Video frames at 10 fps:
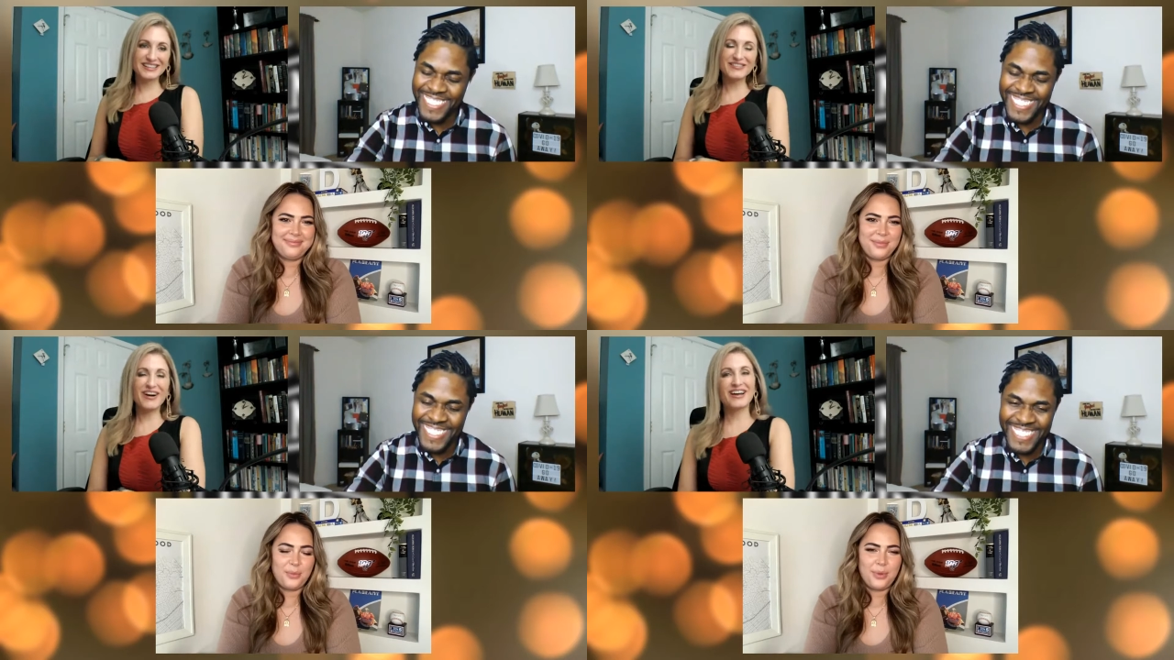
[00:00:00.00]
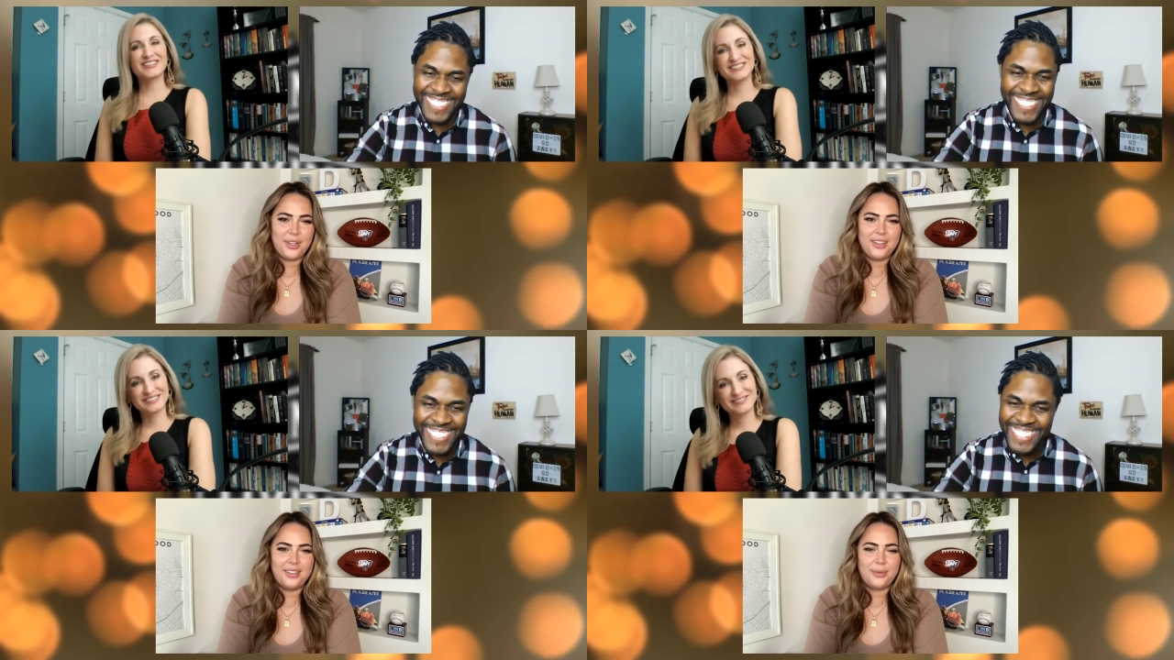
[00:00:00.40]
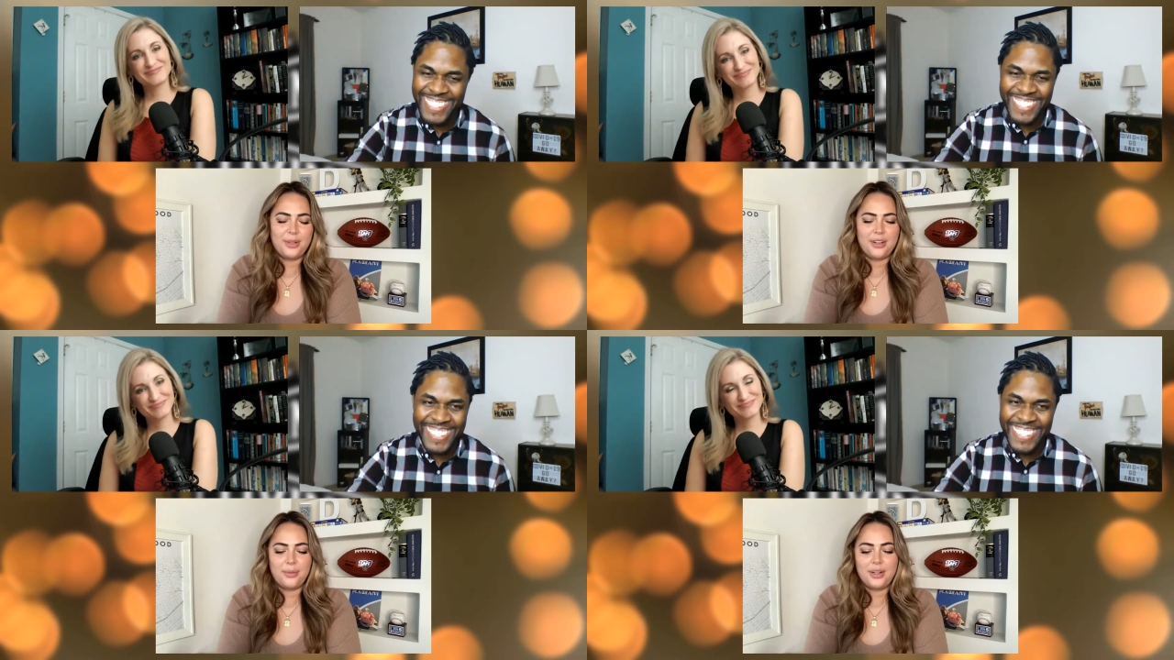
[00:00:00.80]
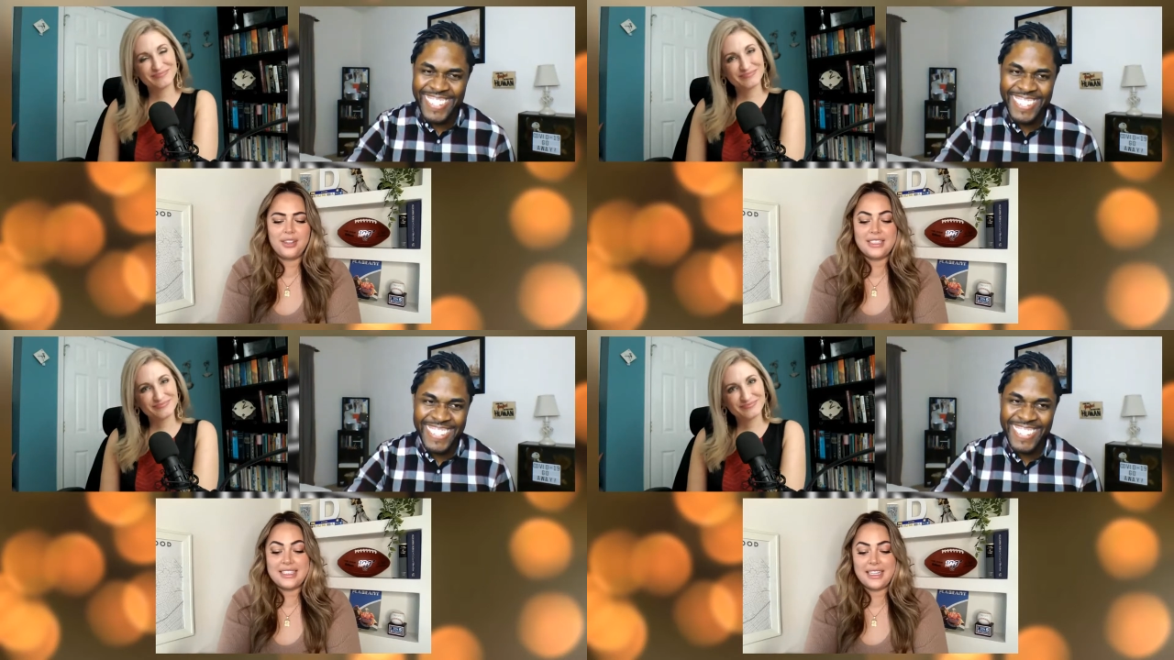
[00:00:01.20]
Speaker 1: Come on. We're we're we're on
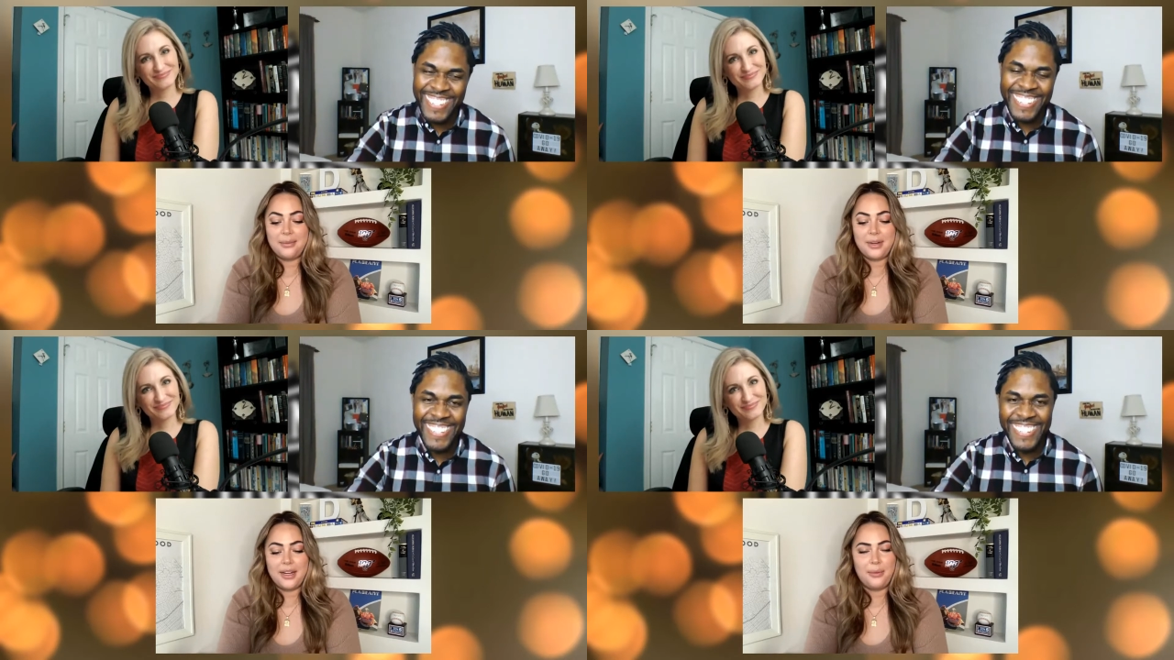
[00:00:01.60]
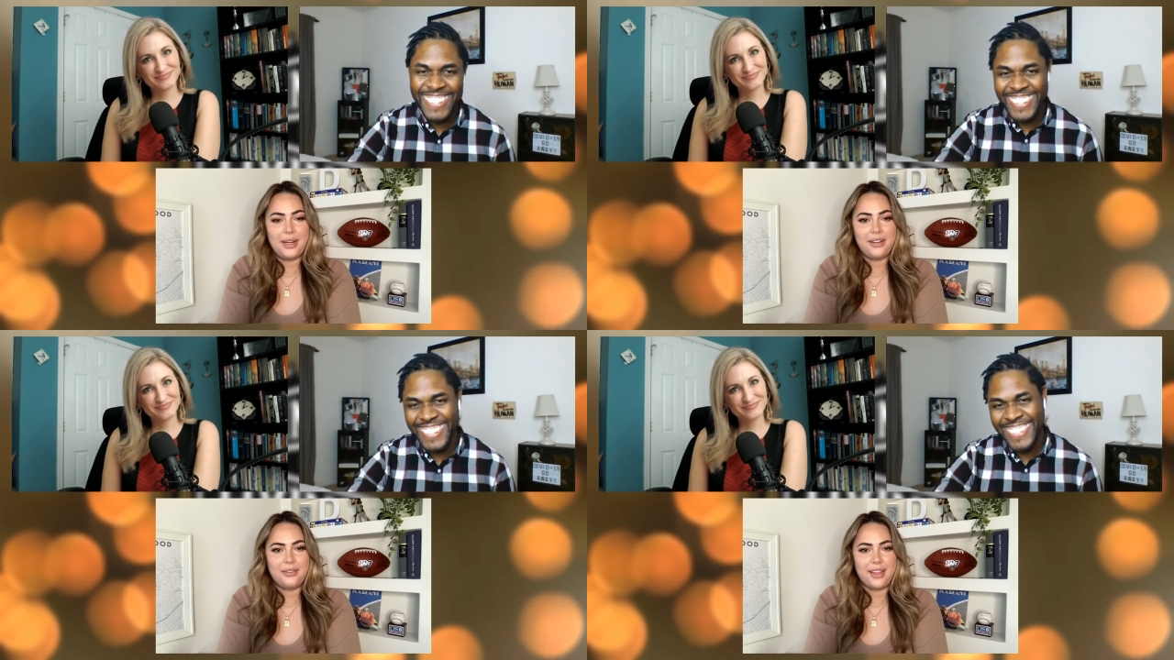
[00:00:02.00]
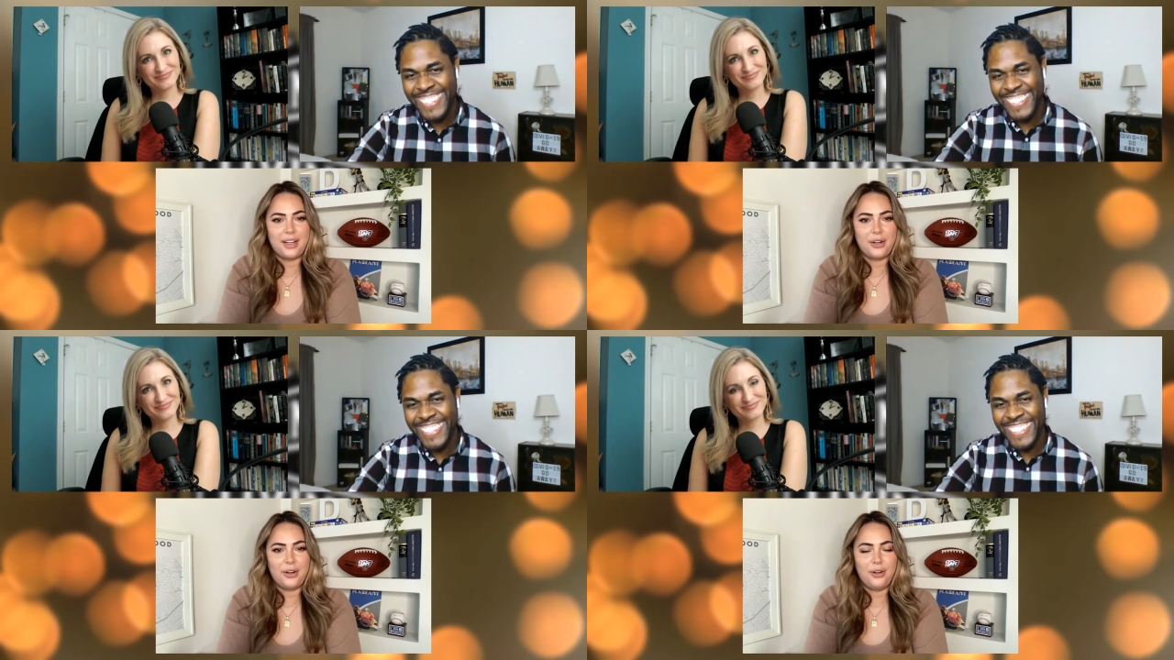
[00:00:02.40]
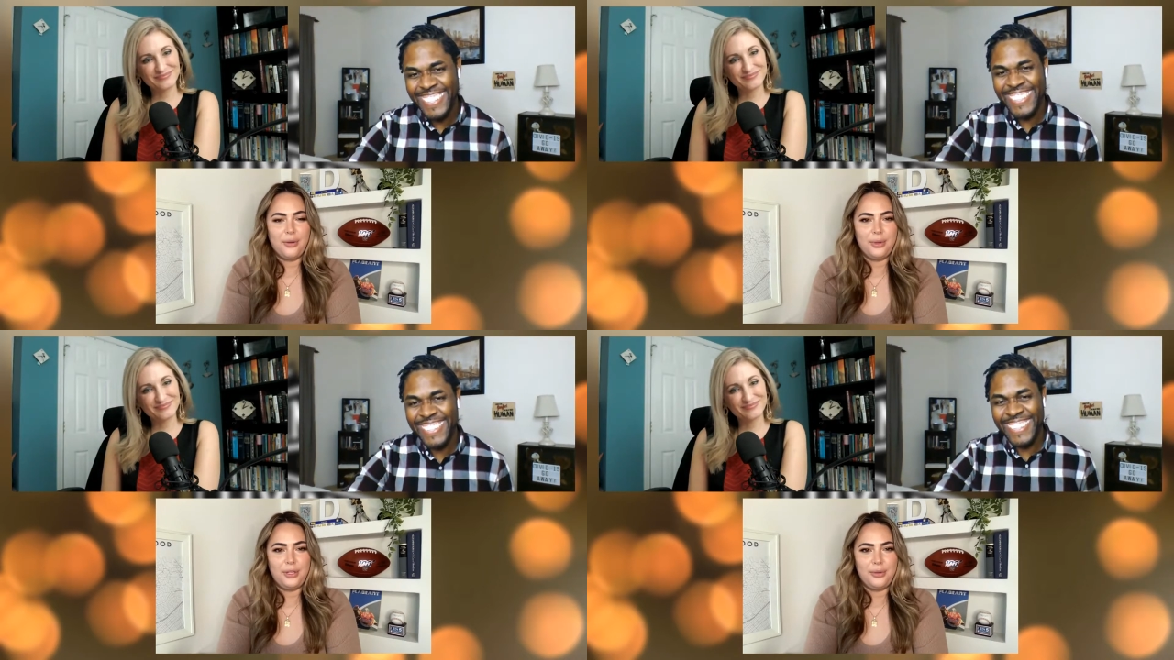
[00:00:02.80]
standby, waiting for that call
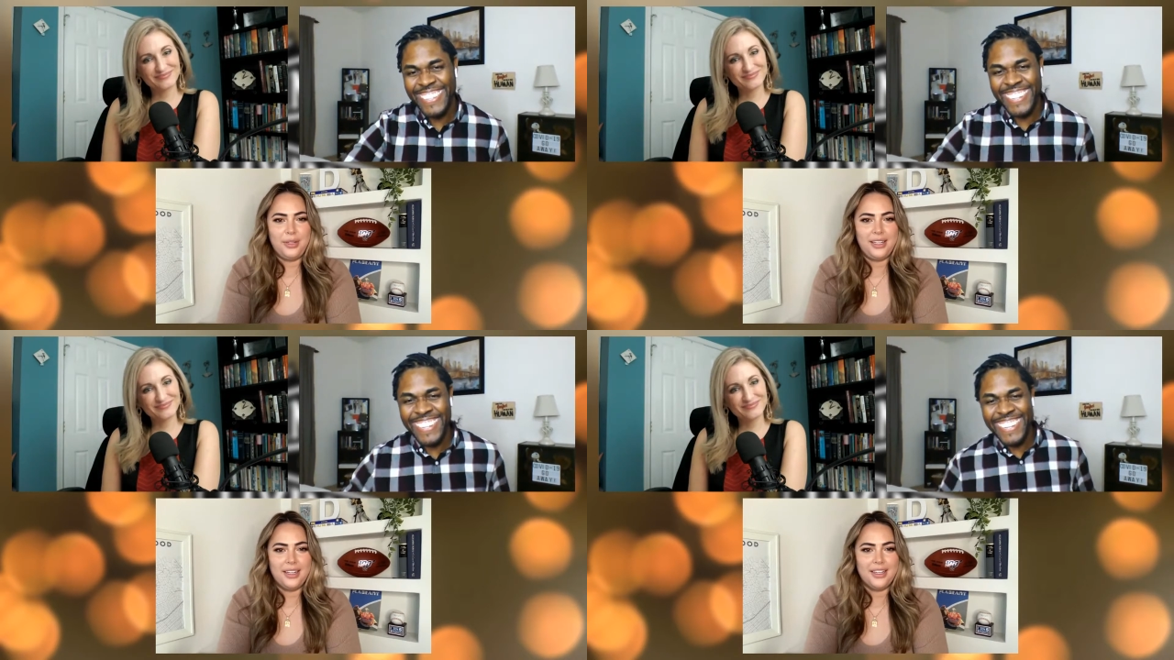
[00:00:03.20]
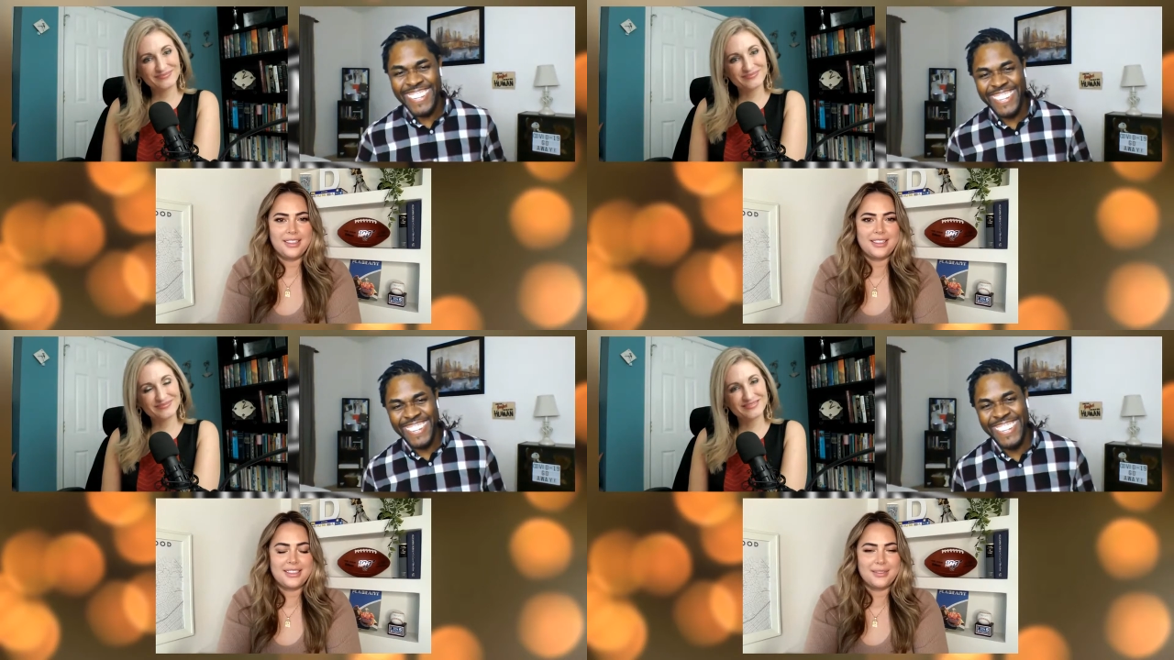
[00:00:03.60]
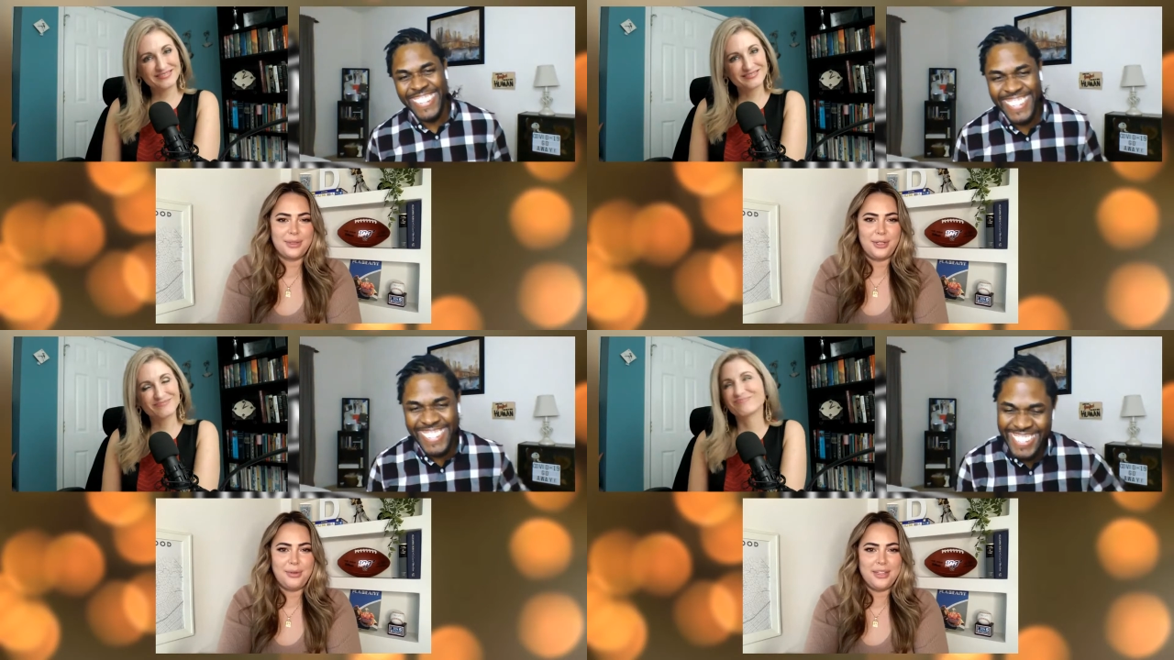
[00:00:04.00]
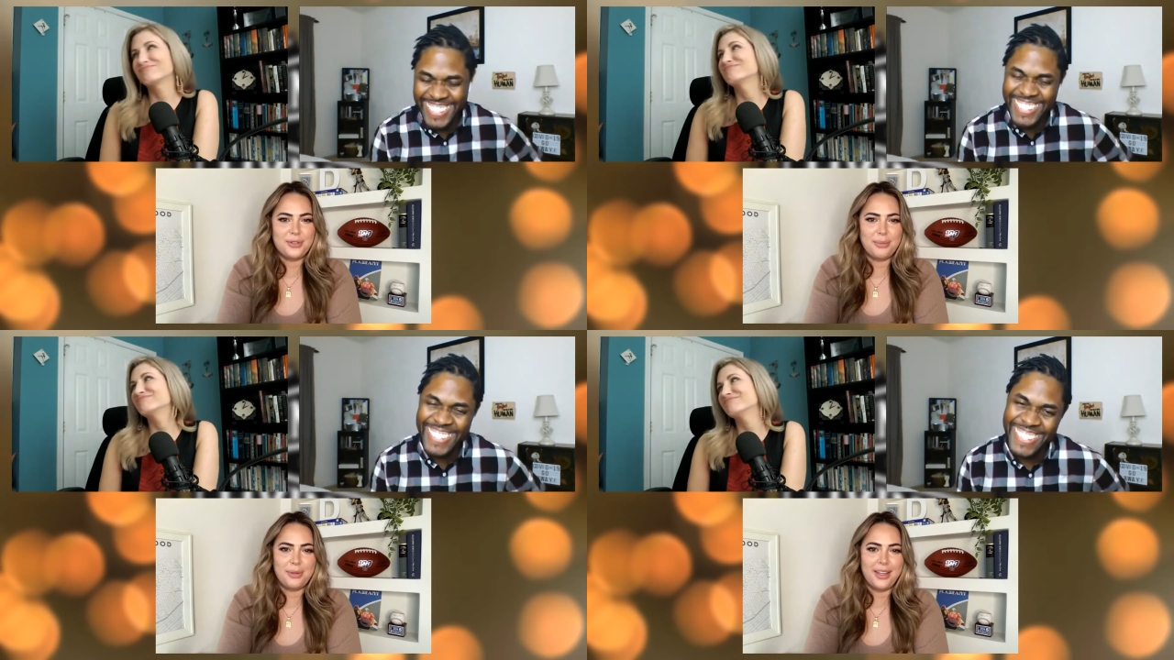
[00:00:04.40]
when you need us, when you need
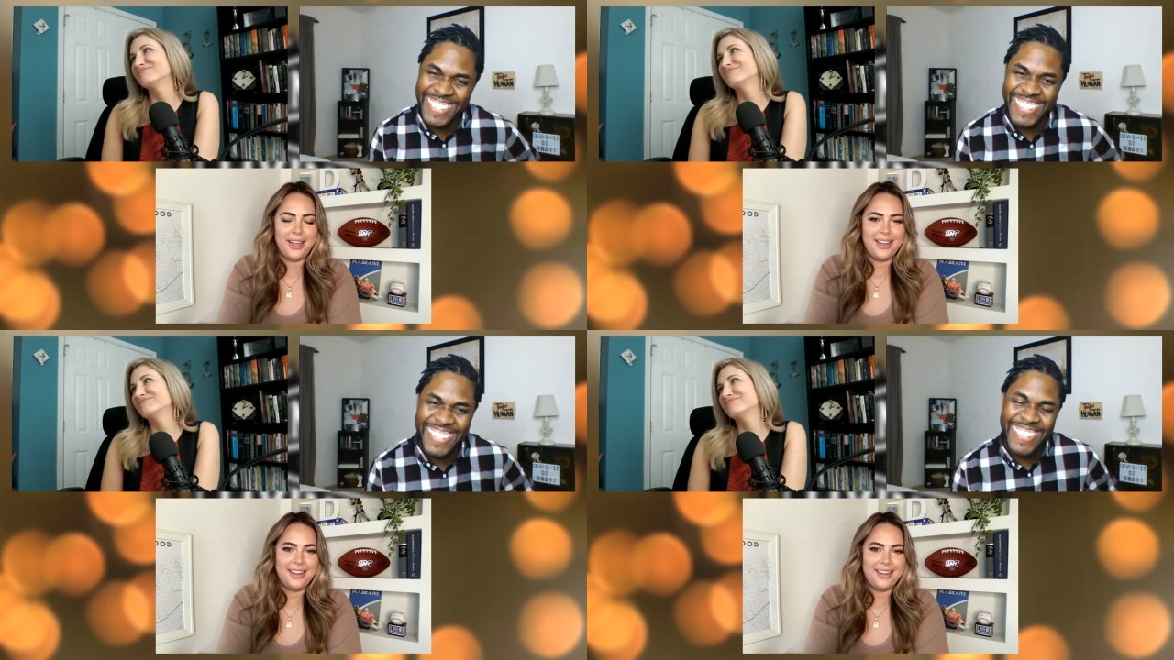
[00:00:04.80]
AAA.